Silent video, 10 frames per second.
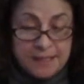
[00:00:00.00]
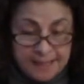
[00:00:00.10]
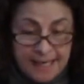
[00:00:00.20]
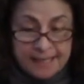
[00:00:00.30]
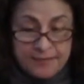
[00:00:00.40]

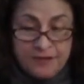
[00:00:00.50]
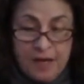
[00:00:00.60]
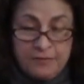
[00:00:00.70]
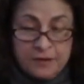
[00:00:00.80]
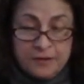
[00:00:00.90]
detective
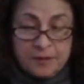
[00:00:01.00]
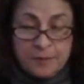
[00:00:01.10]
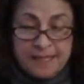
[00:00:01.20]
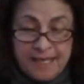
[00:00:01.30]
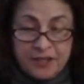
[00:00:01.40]
novels,
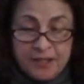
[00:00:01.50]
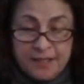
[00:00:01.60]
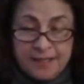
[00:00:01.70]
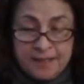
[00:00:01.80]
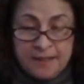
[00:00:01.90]

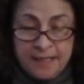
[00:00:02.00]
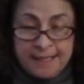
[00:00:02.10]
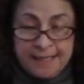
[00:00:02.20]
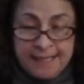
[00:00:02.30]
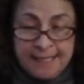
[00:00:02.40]
Possessions in
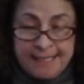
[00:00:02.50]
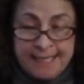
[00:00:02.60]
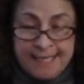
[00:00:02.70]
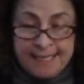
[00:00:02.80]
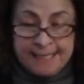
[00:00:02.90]

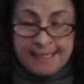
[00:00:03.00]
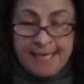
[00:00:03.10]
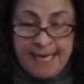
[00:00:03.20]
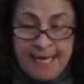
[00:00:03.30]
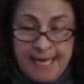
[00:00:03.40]
1998
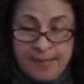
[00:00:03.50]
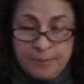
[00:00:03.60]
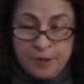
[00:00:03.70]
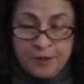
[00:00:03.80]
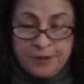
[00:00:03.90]
and
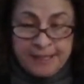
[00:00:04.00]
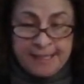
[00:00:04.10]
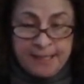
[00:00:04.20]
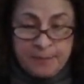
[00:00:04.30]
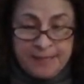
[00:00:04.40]
Murders
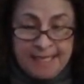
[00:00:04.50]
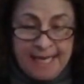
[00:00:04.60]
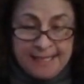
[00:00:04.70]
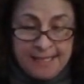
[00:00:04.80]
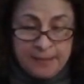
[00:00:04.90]
in
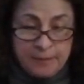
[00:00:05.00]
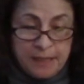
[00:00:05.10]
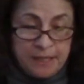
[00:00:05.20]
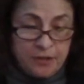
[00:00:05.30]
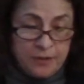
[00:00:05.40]
Byzantium
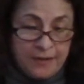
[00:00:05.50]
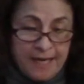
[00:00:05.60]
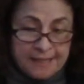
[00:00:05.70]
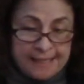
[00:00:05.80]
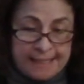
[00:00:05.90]
in
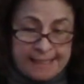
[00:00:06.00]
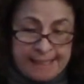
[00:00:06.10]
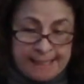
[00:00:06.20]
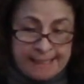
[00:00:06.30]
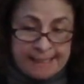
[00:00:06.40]

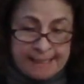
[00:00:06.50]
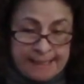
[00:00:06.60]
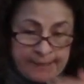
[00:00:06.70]
2006.